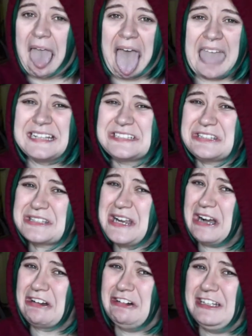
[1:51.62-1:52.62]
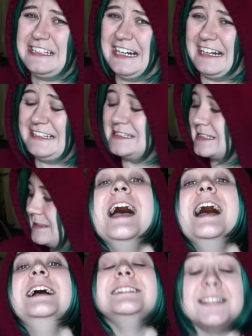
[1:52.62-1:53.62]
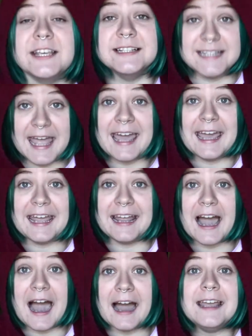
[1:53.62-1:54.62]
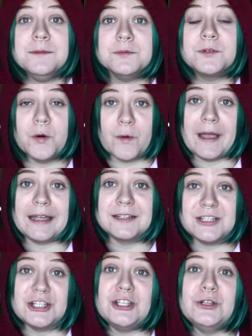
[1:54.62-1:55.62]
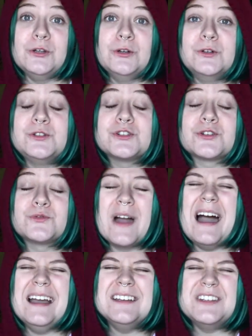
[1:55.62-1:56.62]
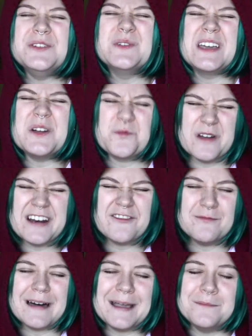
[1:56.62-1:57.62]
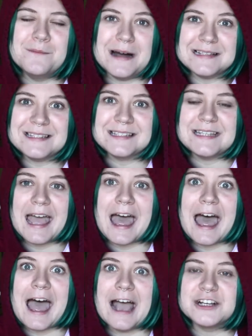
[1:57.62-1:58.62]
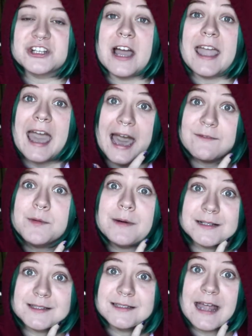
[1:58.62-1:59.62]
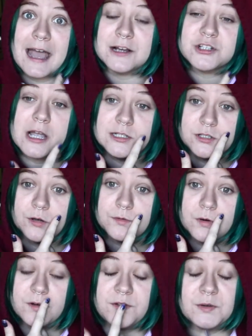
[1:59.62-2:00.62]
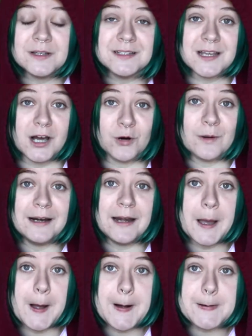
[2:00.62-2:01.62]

It's just not good, guys. Today, I am going to try to get rid of my mustache. I have a mustache. I don't know if you can tell right now,